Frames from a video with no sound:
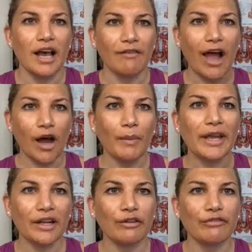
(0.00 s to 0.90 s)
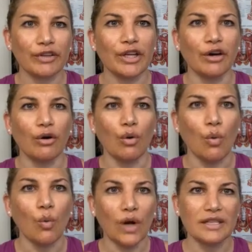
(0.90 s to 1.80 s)
of how am I going to feel
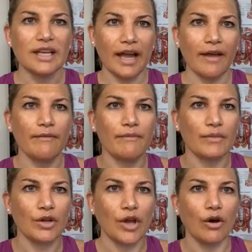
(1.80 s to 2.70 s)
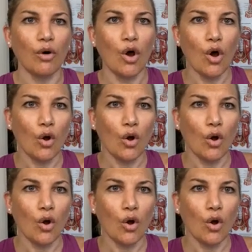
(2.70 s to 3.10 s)
once I'm, you know,